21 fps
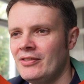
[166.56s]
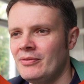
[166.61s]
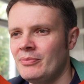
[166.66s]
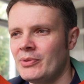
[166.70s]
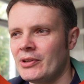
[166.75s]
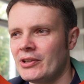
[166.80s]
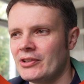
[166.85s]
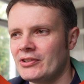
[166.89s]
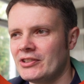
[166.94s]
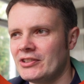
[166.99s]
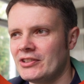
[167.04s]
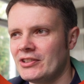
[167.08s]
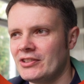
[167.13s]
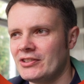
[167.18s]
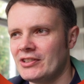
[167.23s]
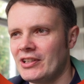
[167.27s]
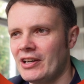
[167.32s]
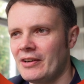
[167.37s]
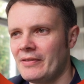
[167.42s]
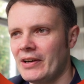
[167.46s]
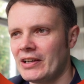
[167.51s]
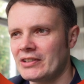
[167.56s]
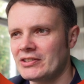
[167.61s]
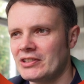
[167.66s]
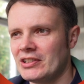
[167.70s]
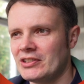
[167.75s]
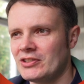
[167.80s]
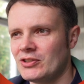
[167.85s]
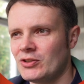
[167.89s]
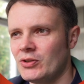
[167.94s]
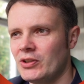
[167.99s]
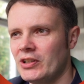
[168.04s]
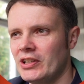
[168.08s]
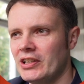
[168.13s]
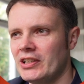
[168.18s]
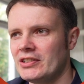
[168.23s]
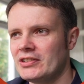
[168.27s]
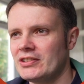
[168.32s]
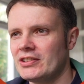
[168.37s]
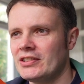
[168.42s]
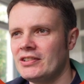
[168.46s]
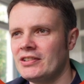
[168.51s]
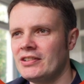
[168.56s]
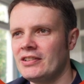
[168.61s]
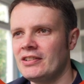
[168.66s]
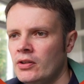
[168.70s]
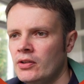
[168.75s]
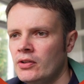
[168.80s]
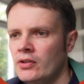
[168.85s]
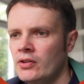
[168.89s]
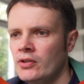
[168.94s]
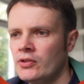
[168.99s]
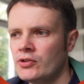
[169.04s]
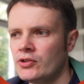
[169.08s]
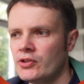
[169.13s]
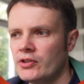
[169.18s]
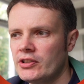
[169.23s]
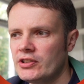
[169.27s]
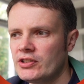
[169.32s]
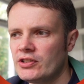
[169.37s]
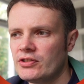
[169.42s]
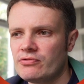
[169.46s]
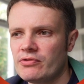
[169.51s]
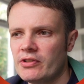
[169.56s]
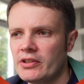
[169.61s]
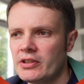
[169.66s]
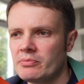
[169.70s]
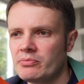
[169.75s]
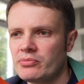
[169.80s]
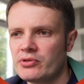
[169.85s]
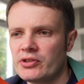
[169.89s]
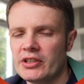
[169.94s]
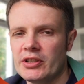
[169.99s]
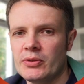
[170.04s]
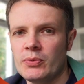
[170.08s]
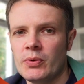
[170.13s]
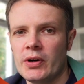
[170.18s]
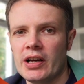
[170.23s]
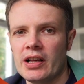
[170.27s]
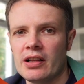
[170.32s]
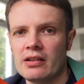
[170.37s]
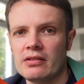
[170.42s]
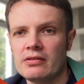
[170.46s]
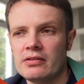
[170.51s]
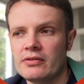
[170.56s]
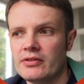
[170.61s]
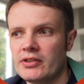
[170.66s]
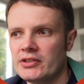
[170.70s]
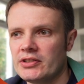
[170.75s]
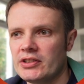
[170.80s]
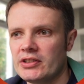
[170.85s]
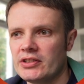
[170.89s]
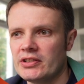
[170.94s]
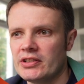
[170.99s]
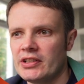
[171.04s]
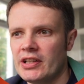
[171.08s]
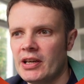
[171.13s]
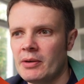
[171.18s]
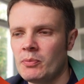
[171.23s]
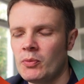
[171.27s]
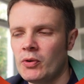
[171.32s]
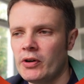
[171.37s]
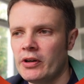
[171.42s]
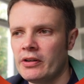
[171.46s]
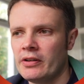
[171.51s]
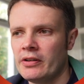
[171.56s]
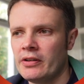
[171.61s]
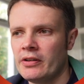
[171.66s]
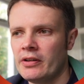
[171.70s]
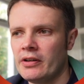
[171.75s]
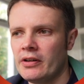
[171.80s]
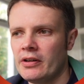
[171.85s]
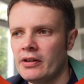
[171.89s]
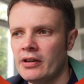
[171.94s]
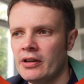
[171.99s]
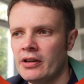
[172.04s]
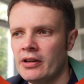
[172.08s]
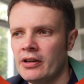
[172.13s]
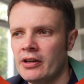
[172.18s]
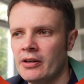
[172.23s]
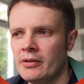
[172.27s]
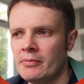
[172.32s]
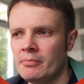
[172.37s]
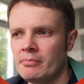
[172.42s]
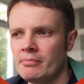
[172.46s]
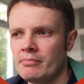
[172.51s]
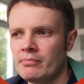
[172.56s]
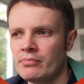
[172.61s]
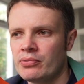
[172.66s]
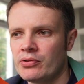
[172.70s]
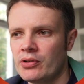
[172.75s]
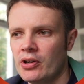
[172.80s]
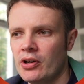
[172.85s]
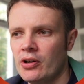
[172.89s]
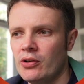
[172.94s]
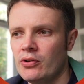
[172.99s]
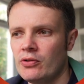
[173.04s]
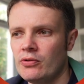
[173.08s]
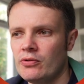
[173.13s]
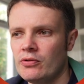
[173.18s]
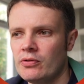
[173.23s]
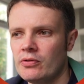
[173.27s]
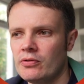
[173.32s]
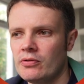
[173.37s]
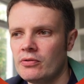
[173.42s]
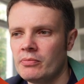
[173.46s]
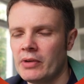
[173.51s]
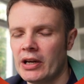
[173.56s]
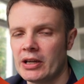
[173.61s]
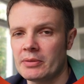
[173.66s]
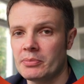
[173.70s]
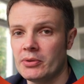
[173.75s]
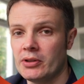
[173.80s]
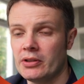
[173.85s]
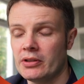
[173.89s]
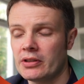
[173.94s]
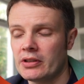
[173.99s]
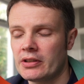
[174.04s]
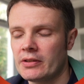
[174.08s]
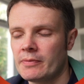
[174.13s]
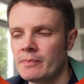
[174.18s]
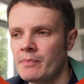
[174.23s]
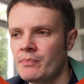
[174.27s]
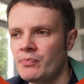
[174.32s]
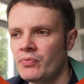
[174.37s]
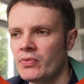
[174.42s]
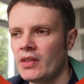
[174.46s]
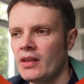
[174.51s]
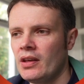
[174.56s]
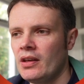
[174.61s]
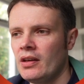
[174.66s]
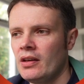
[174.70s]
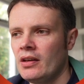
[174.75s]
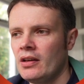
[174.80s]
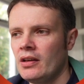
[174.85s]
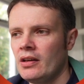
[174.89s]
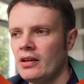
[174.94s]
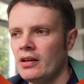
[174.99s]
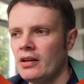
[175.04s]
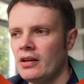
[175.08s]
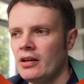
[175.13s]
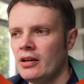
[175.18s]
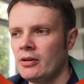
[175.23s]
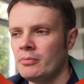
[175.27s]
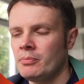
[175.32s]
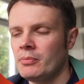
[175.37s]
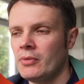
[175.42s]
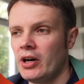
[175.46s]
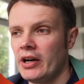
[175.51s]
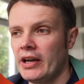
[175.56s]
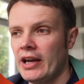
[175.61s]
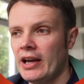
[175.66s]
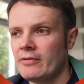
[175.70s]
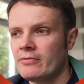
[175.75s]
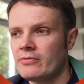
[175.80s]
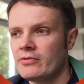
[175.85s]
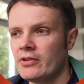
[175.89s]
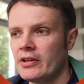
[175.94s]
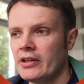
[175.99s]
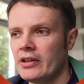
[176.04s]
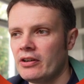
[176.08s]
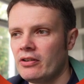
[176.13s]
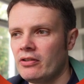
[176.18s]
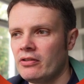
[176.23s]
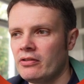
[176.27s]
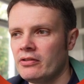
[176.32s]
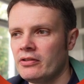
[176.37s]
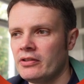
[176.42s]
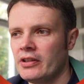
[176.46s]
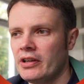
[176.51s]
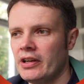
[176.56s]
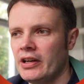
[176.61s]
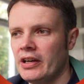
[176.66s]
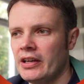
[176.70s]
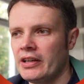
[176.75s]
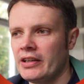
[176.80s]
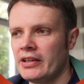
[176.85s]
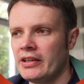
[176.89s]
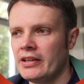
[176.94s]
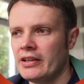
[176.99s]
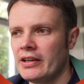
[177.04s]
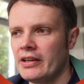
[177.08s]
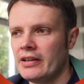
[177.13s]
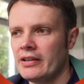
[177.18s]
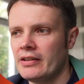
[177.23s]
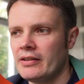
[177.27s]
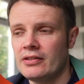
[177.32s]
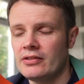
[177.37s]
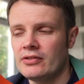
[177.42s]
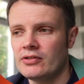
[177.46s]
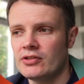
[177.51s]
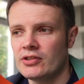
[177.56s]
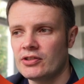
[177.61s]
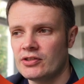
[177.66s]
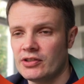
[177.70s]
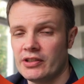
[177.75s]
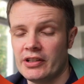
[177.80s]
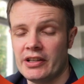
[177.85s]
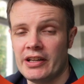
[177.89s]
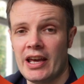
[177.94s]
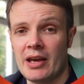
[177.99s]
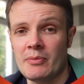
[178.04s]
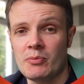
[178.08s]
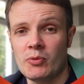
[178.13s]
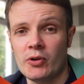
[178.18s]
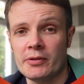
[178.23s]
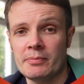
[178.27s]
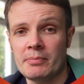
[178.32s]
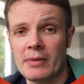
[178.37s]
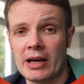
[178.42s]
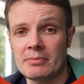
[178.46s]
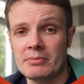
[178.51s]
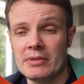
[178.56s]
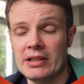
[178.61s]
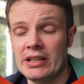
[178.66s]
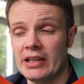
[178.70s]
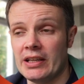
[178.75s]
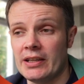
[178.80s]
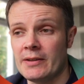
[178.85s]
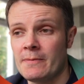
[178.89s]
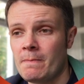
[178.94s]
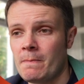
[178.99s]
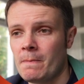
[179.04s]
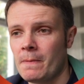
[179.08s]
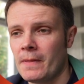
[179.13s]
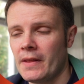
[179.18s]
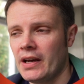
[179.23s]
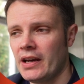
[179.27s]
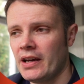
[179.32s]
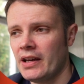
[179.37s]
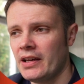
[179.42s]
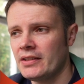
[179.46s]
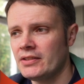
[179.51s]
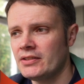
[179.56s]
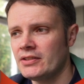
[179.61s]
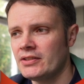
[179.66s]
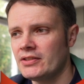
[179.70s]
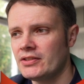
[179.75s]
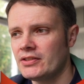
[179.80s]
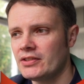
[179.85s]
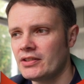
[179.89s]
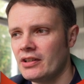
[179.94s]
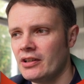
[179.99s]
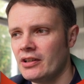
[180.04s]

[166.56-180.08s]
because it doesn't have access to a list. So this is running pretty well. This is an M1 Pro MacBook. I have run it on just a M1 Mac Mini, and